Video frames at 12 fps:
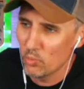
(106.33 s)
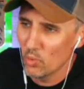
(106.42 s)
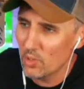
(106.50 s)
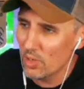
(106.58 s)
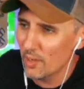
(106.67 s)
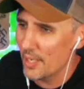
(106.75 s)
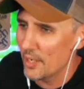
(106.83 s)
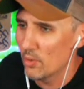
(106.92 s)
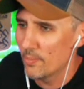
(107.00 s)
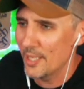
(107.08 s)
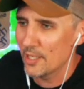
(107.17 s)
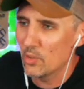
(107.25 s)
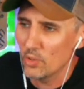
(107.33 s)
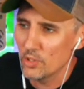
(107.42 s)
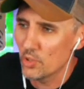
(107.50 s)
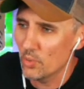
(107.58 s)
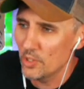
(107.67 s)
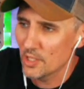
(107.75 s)
Wukong ignored by the Golden
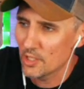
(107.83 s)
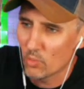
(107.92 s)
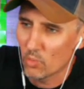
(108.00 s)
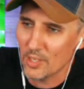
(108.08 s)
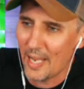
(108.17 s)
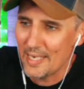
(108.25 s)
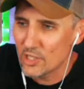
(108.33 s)
Joysticks Award. I